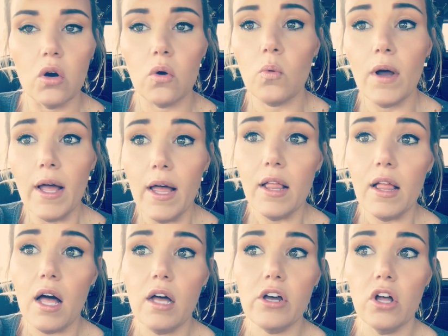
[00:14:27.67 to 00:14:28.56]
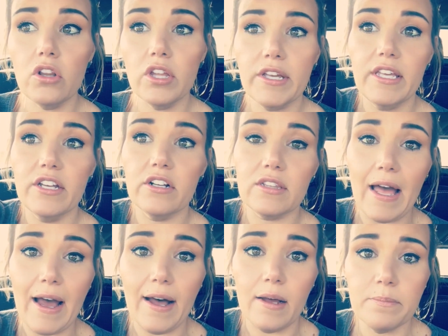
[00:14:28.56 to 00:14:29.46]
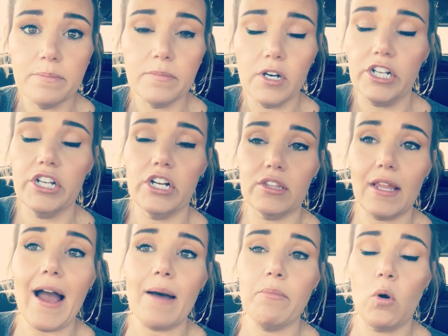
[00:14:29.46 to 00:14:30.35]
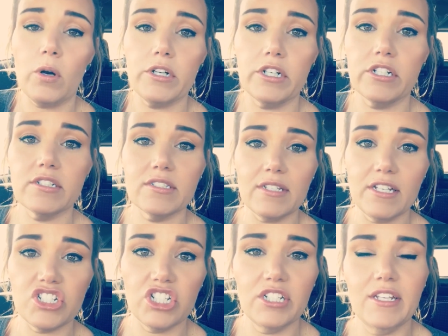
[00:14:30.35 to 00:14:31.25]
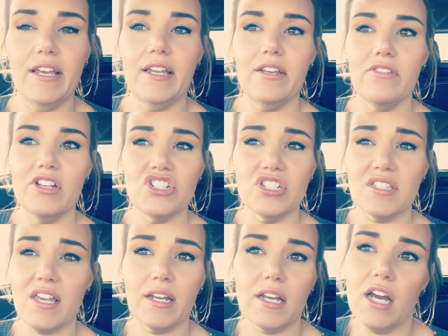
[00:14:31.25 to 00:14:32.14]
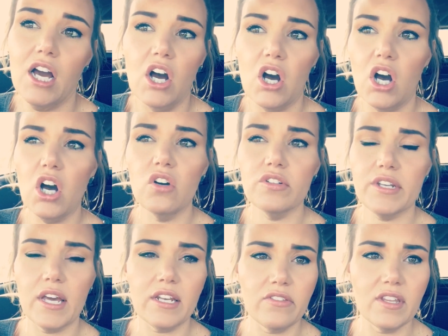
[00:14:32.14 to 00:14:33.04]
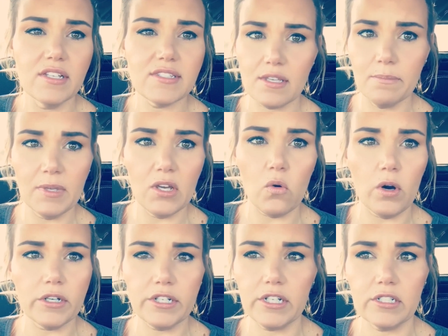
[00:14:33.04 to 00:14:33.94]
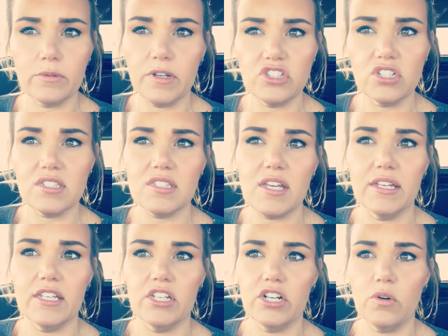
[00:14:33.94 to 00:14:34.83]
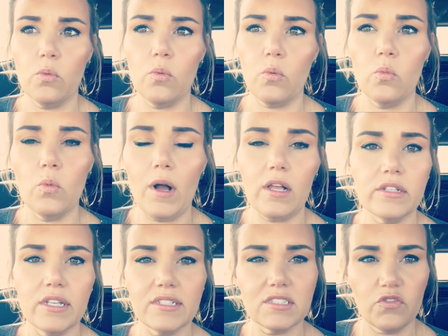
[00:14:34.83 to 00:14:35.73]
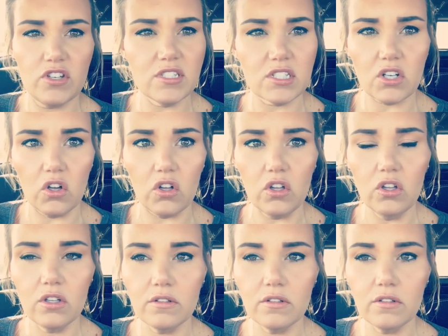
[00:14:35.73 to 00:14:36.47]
well, I'll go look at your lab orders. And she did, and then she's like, oh, none of these can be ordered with just your wellness physical.